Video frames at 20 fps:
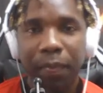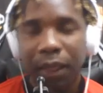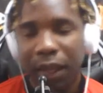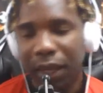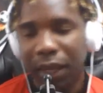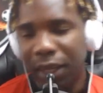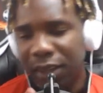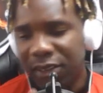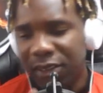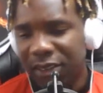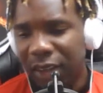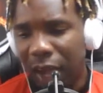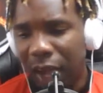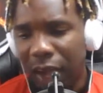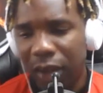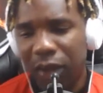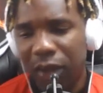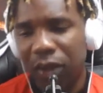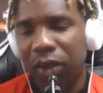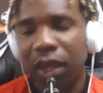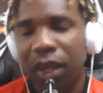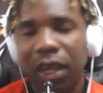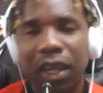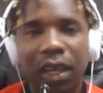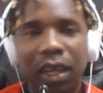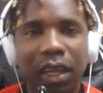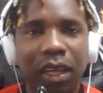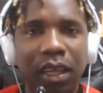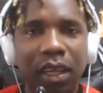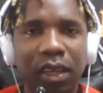And in soccer,
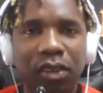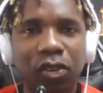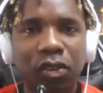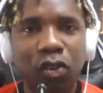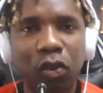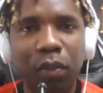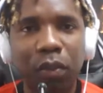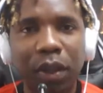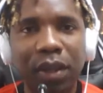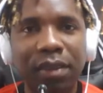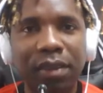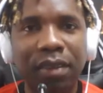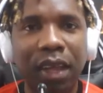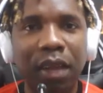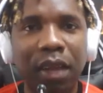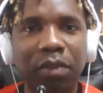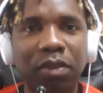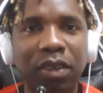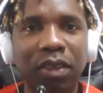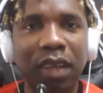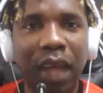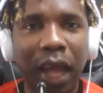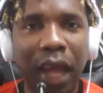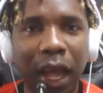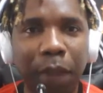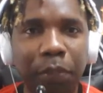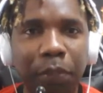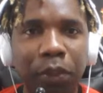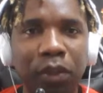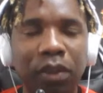so many times it
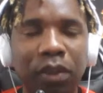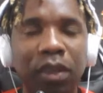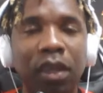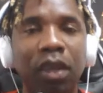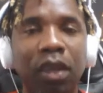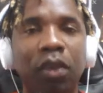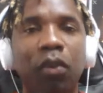happened